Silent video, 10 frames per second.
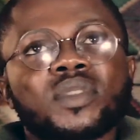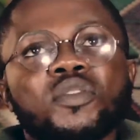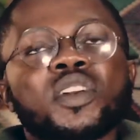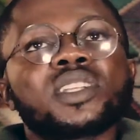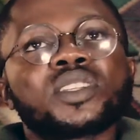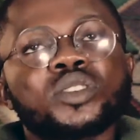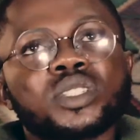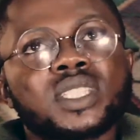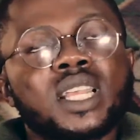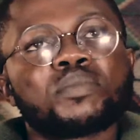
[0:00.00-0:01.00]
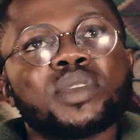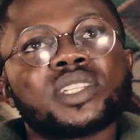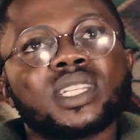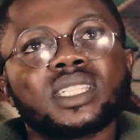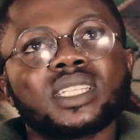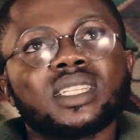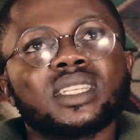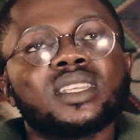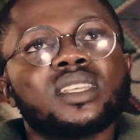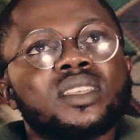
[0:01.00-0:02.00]
for a sickle cell patient,
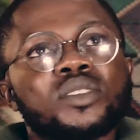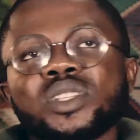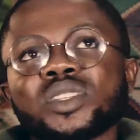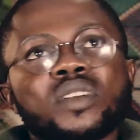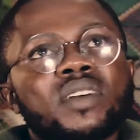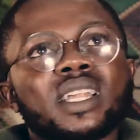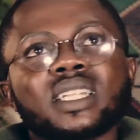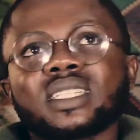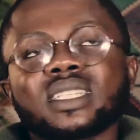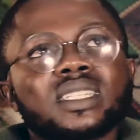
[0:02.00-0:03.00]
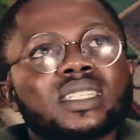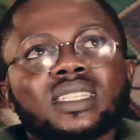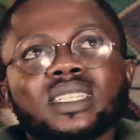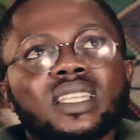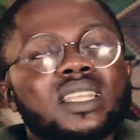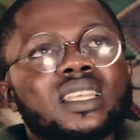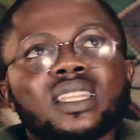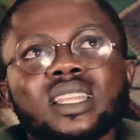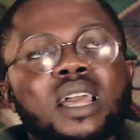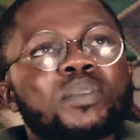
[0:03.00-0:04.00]
you discover that
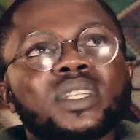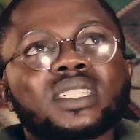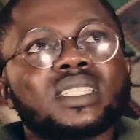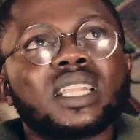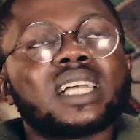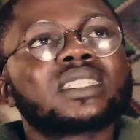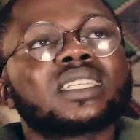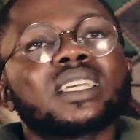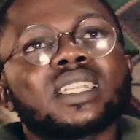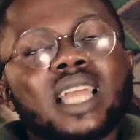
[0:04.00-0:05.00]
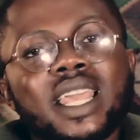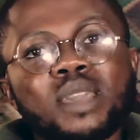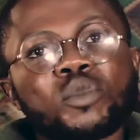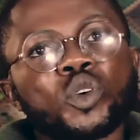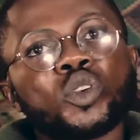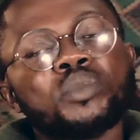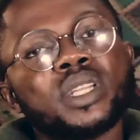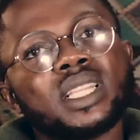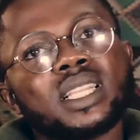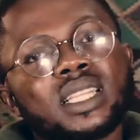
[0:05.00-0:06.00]
that person, that
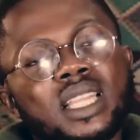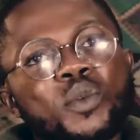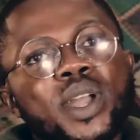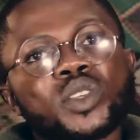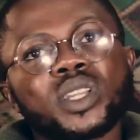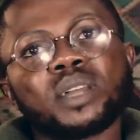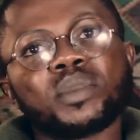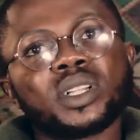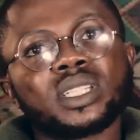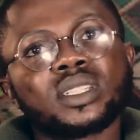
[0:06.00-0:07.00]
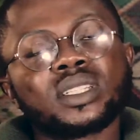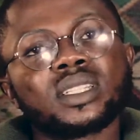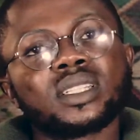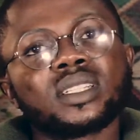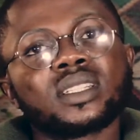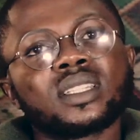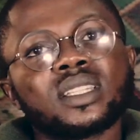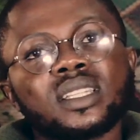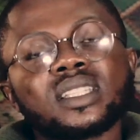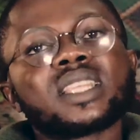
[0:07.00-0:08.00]
hemoglobin that we are talking about,
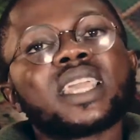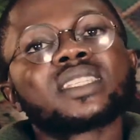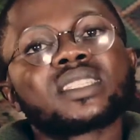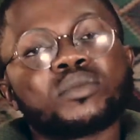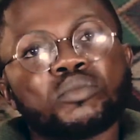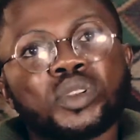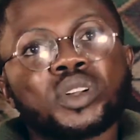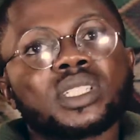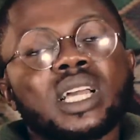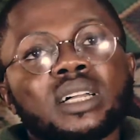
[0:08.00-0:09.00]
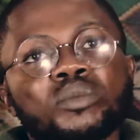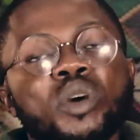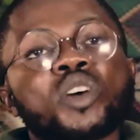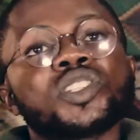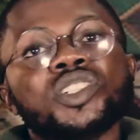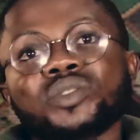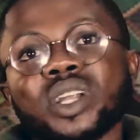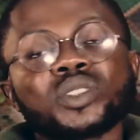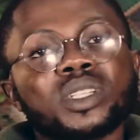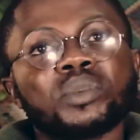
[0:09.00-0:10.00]
takes blood, oxygen
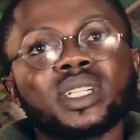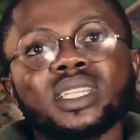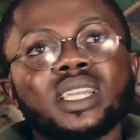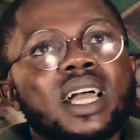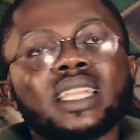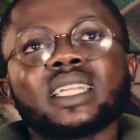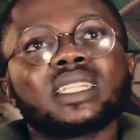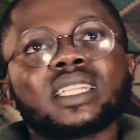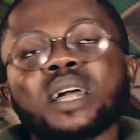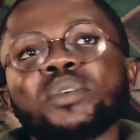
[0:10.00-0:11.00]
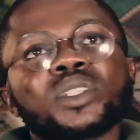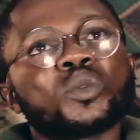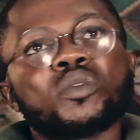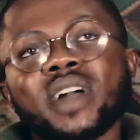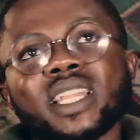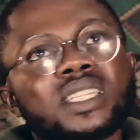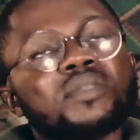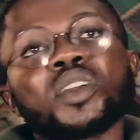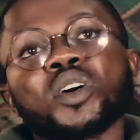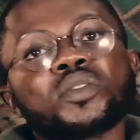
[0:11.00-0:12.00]
around the body, and then that person will find it
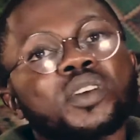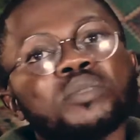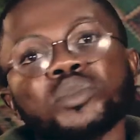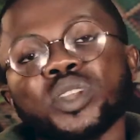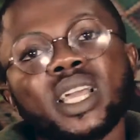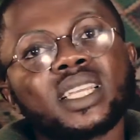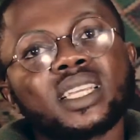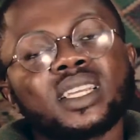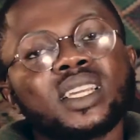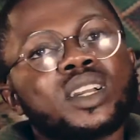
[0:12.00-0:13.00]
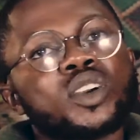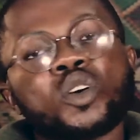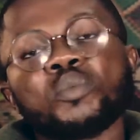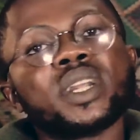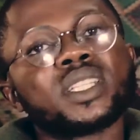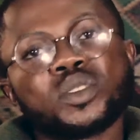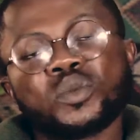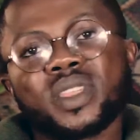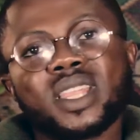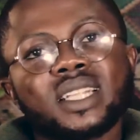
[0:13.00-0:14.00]
difficult for him to like cooperate
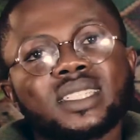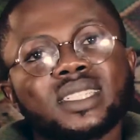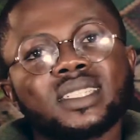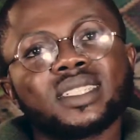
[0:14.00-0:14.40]
with that.